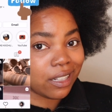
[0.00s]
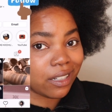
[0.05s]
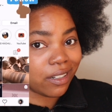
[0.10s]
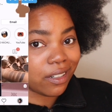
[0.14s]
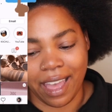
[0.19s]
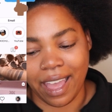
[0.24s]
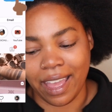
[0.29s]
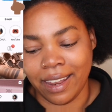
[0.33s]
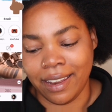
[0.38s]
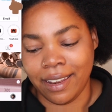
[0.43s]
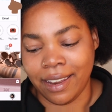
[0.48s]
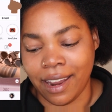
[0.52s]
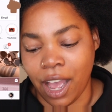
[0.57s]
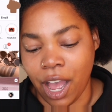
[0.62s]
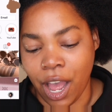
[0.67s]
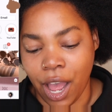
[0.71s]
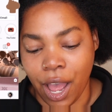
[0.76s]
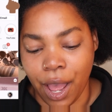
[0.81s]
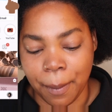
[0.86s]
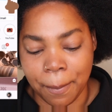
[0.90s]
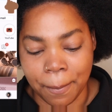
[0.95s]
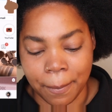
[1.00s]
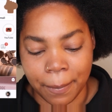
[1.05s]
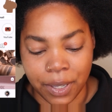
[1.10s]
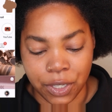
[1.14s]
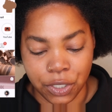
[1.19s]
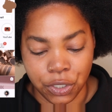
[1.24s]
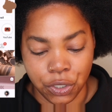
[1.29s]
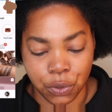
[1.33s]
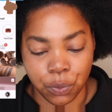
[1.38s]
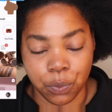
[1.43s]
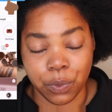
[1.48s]
then
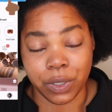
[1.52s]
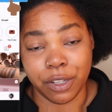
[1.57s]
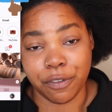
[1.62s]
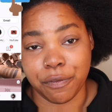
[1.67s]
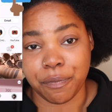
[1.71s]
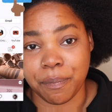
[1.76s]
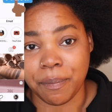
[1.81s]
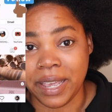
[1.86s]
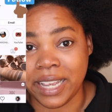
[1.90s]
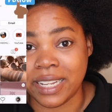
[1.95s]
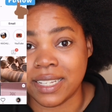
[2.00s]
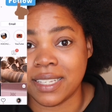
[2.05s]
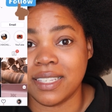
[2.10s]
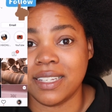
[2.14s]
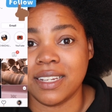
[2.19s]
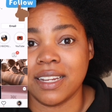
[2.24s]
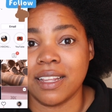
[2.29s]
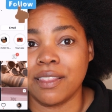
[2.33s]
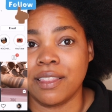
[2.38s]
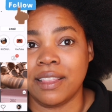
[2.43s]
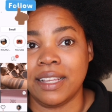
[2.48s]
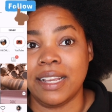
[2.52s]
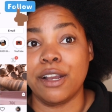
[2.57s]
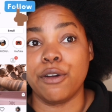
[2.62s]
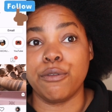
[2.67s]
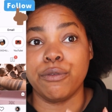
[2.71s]
you will have missed the